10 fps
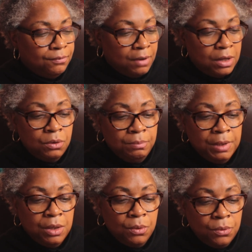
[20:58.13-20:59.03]
follow
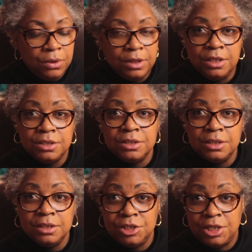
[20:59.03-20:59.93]
me on this
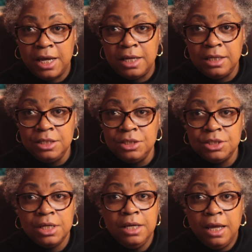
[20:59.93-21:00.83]

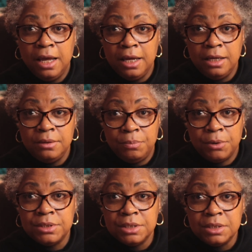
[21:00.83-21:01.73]
challenge and
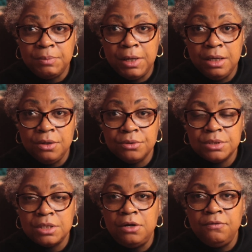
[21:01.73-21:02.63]
participate
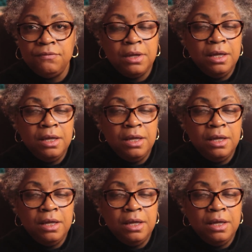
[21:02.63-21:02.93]
yourself,